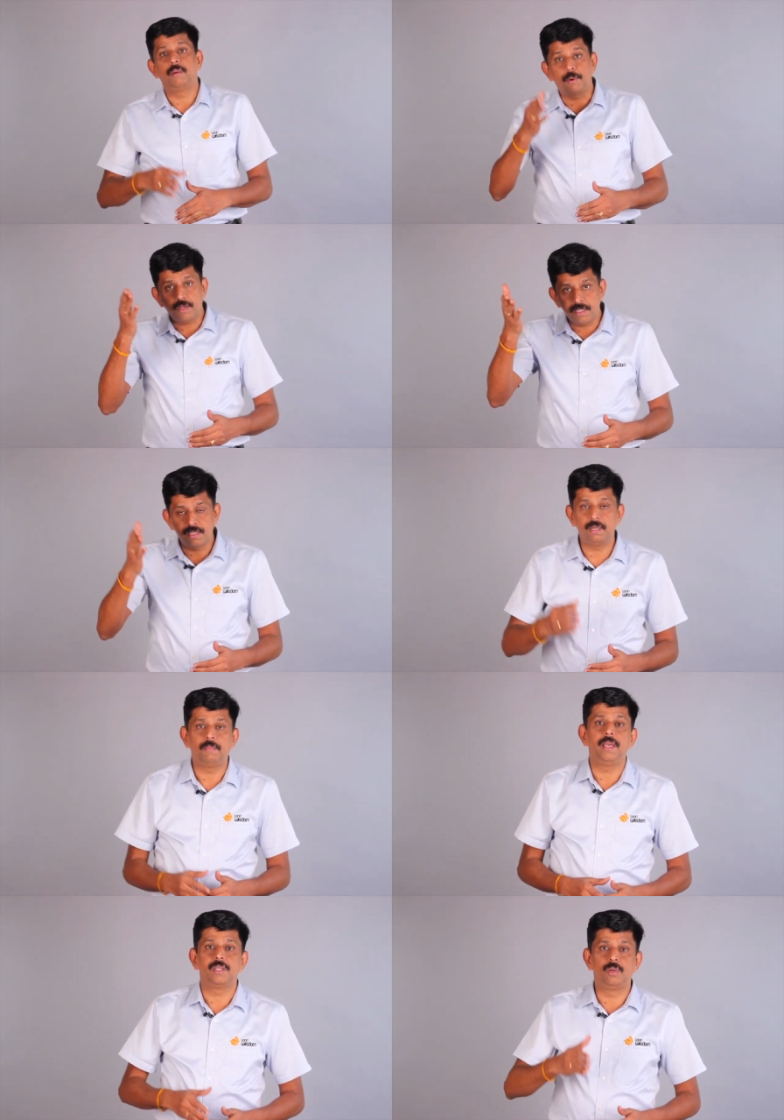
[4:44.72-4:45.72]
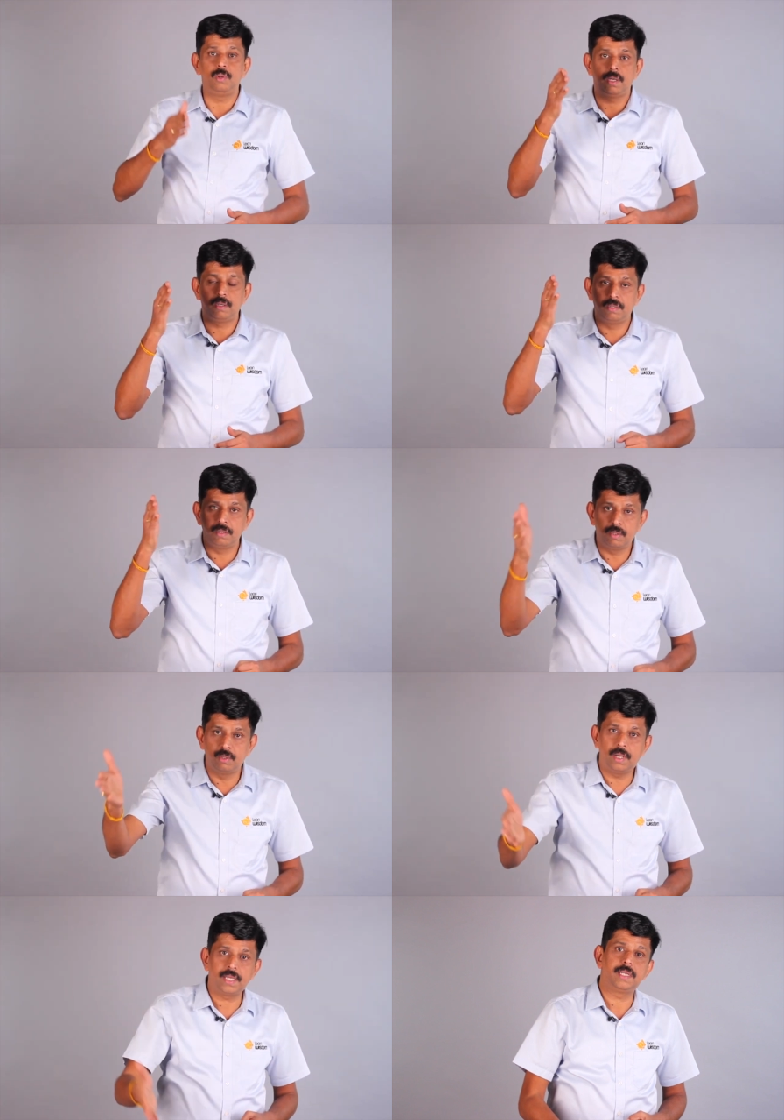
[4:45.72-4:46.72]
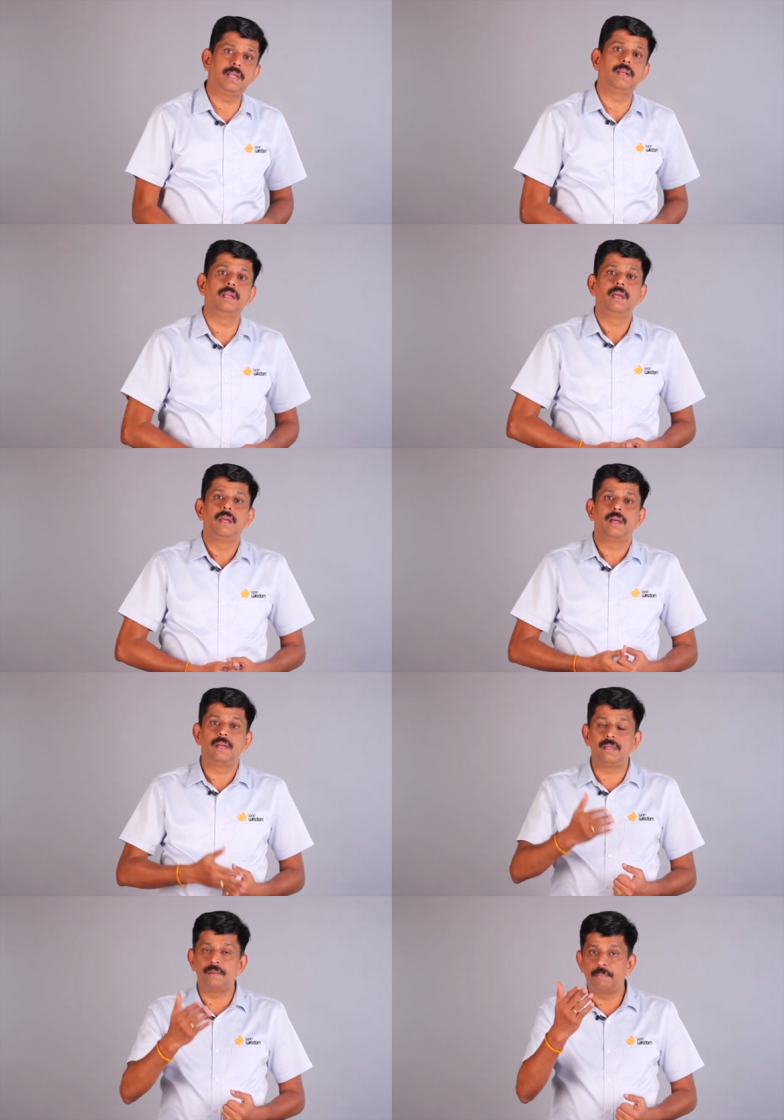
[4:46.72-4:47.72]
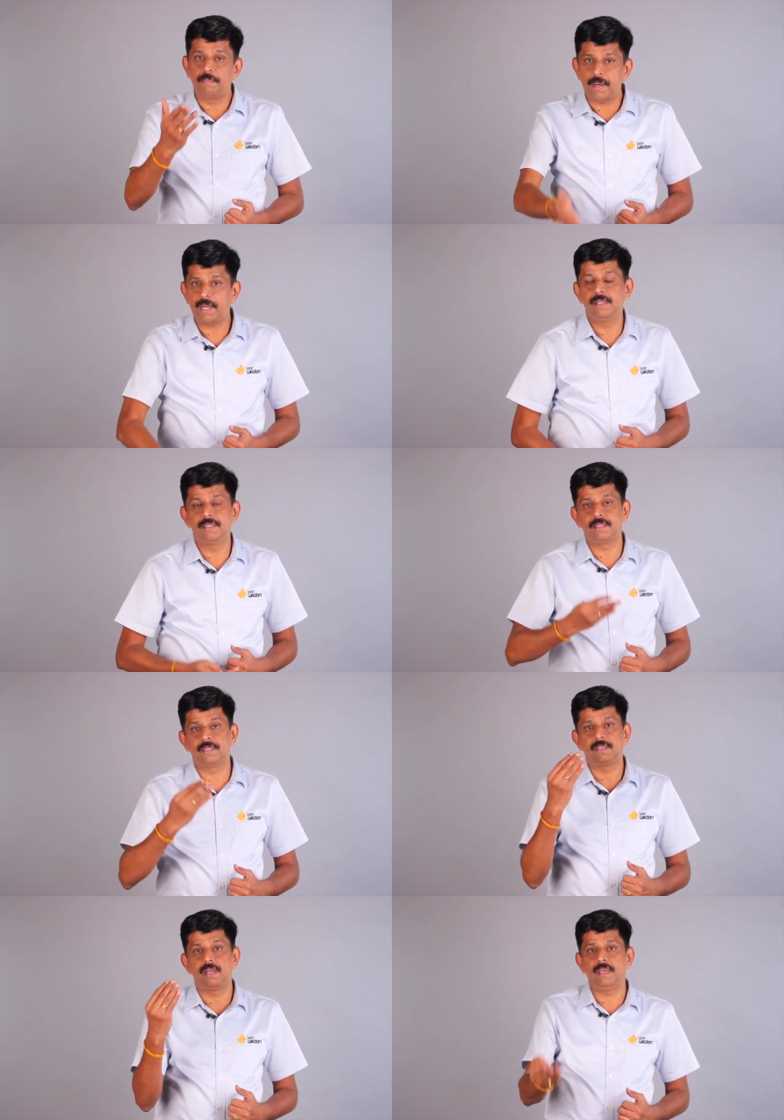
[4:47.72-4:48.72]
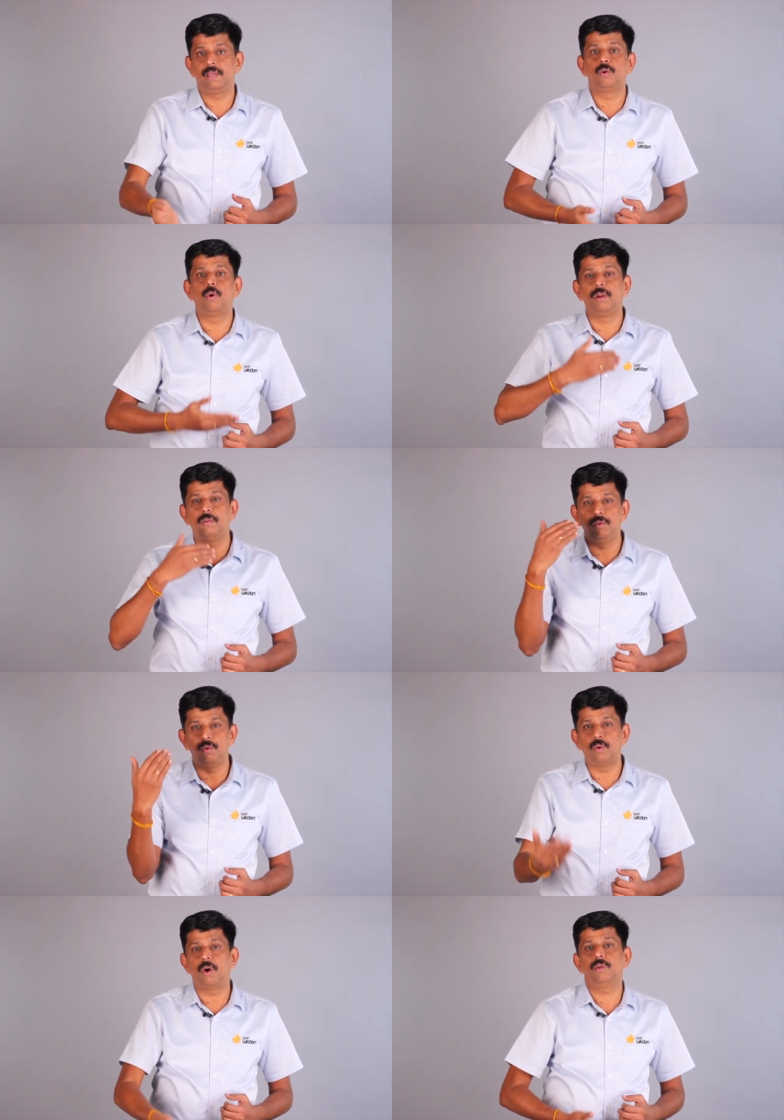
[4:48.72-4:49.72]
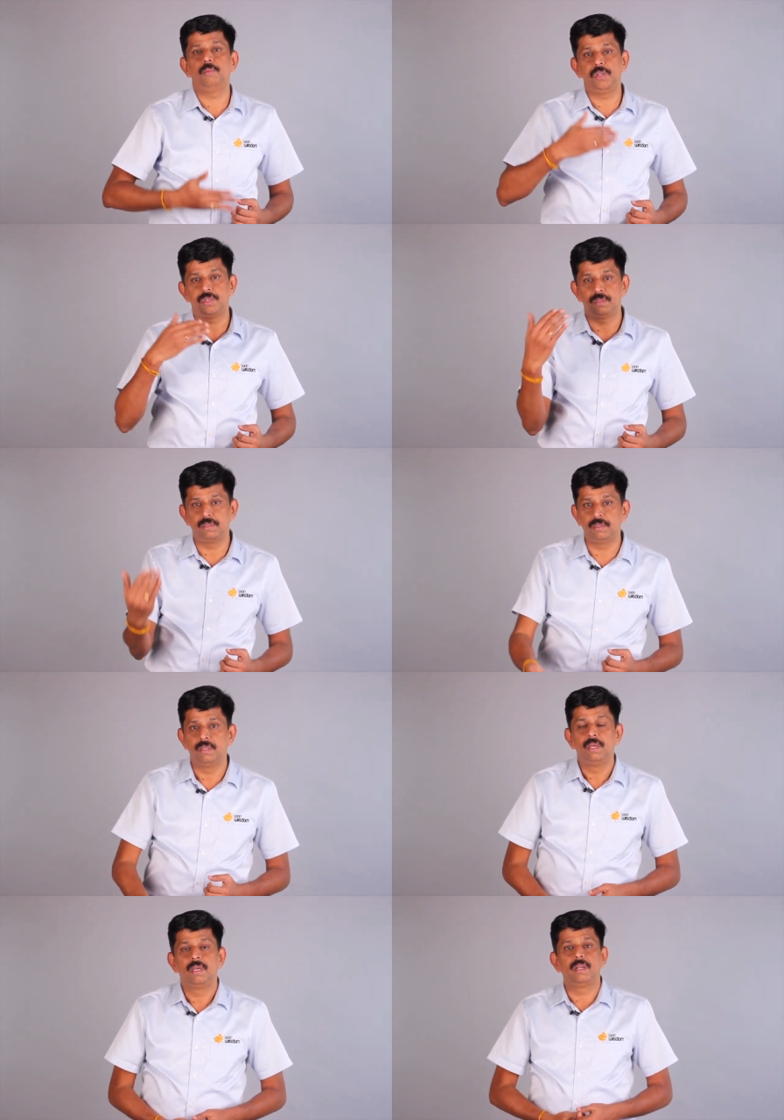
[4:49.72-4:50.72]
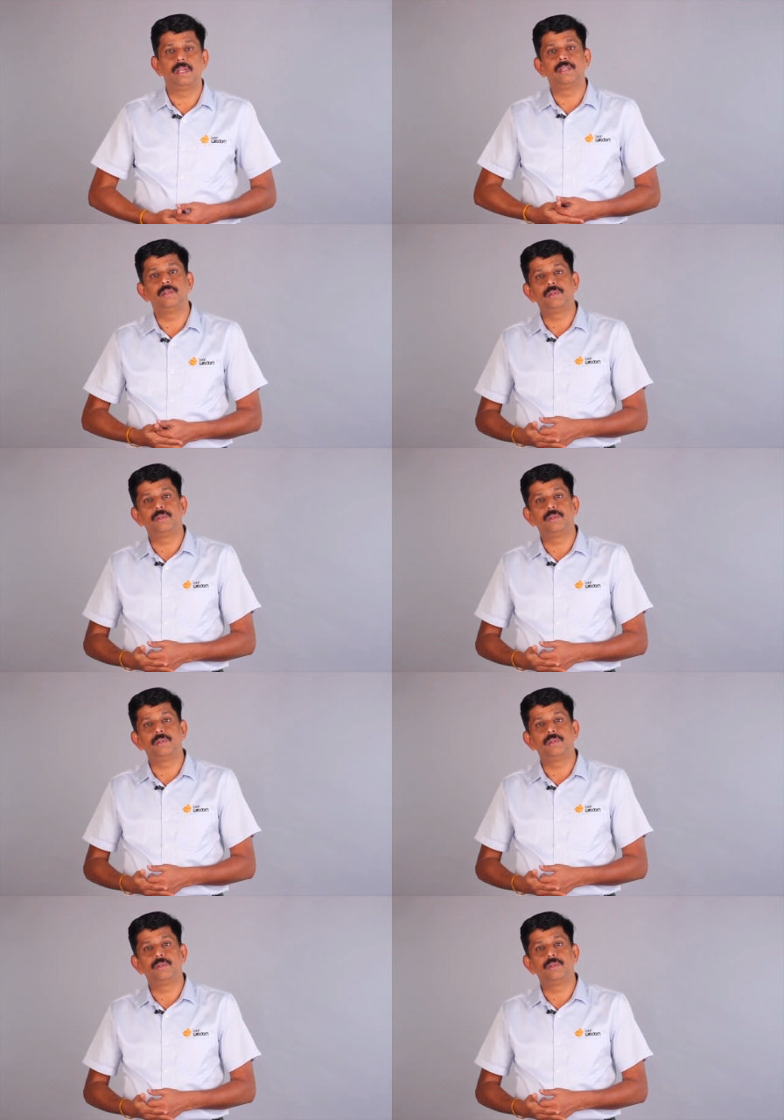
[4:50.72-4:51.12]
process in place, good agile practices like code review, automation, right?